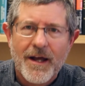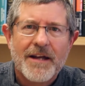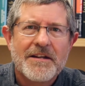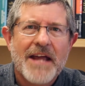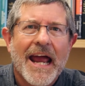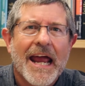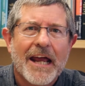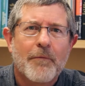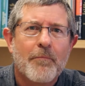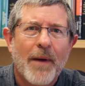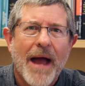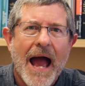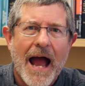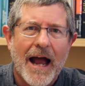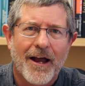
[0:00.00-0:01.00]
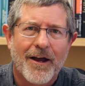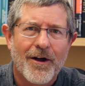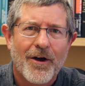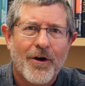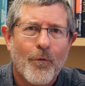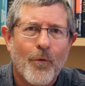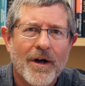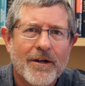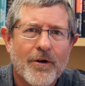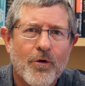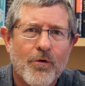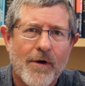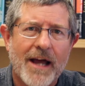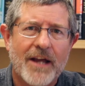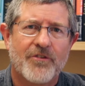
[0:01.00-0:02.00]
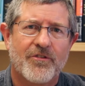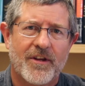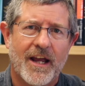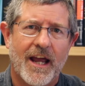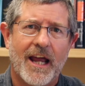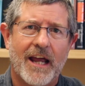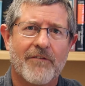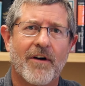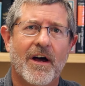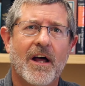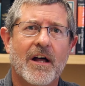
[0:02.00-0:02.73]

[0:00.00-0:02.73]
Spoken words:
take back what Christ gave.